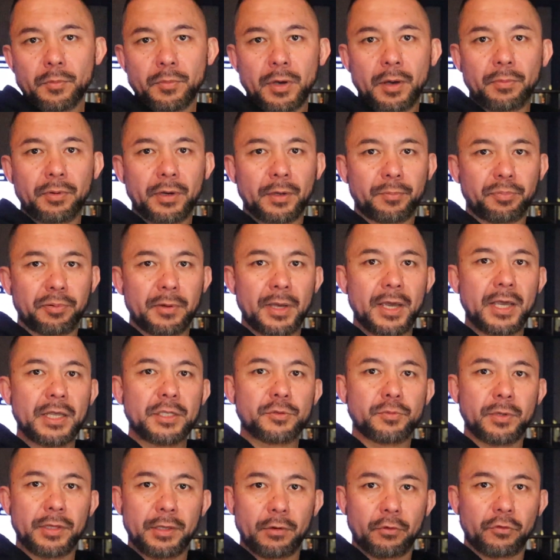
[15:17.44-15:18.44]
public
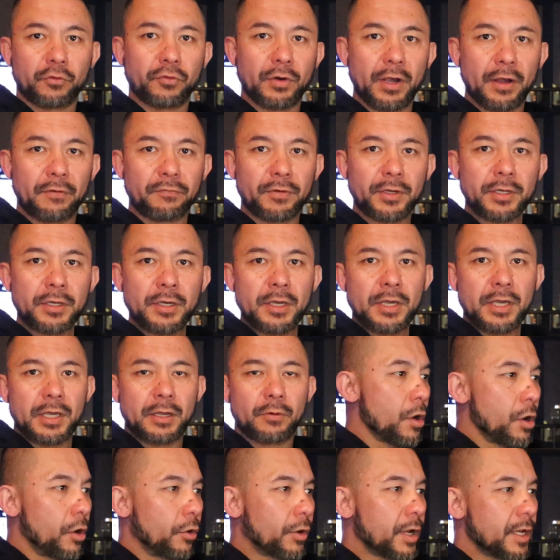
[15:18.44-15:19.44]
planes when they were traveling.
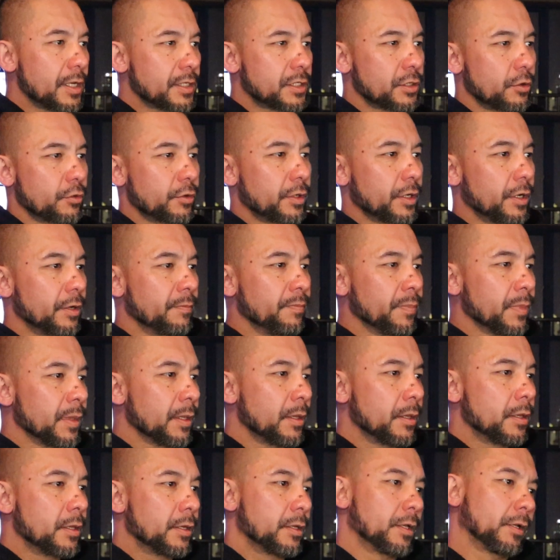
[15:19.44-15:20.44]
Okay, so
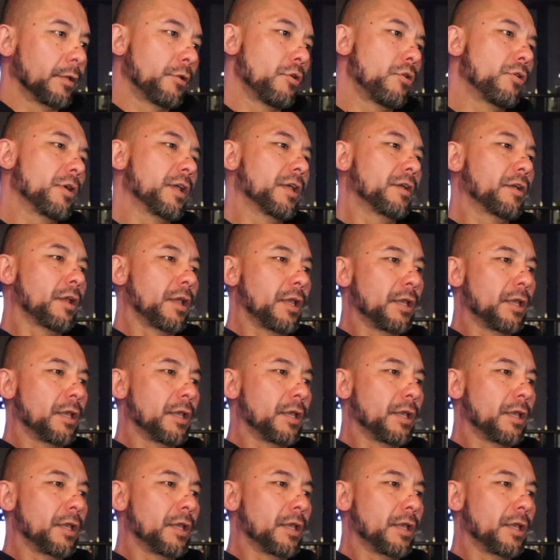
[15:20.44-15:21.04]
the long